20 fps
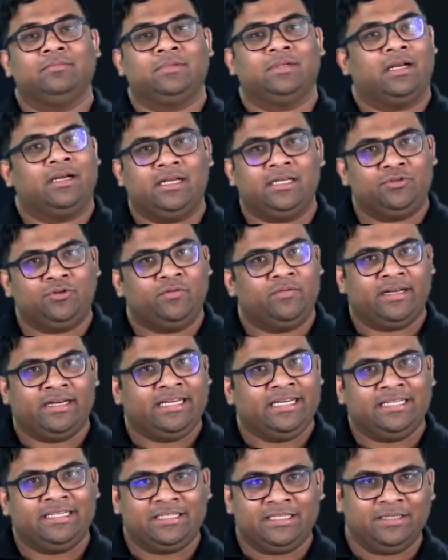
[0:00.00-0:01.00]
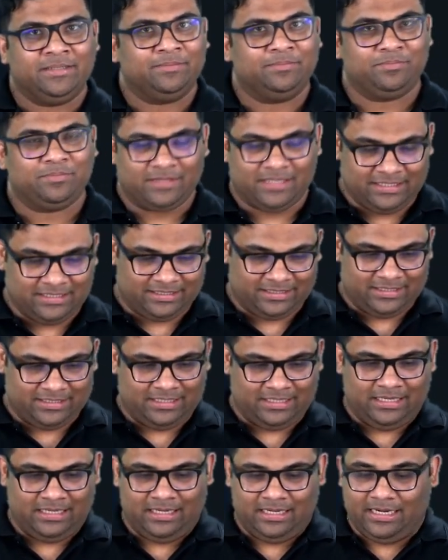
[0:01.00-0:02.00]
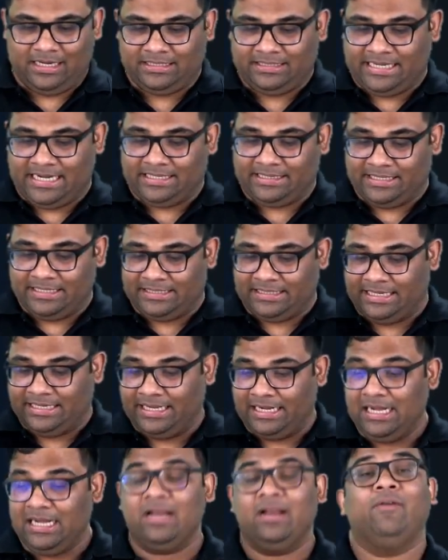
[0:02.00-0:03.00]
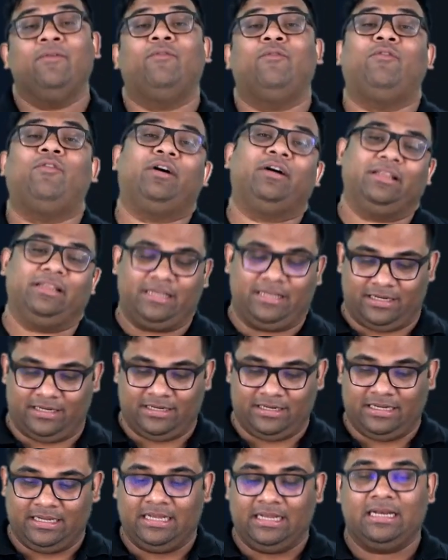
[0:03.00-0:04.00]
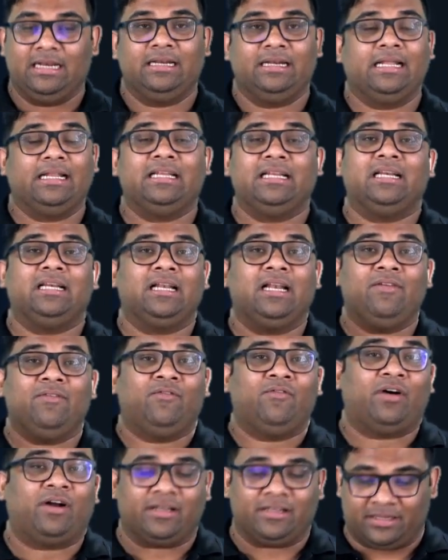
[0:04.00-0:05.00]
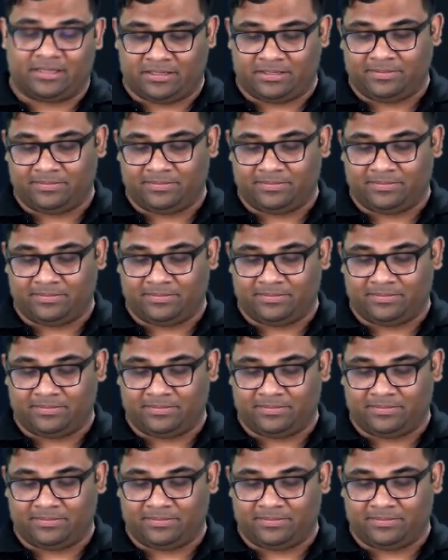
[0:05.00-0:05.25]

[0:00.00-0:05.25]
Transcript: Understood? Very easy. Yes. Let us take this little further. Little further.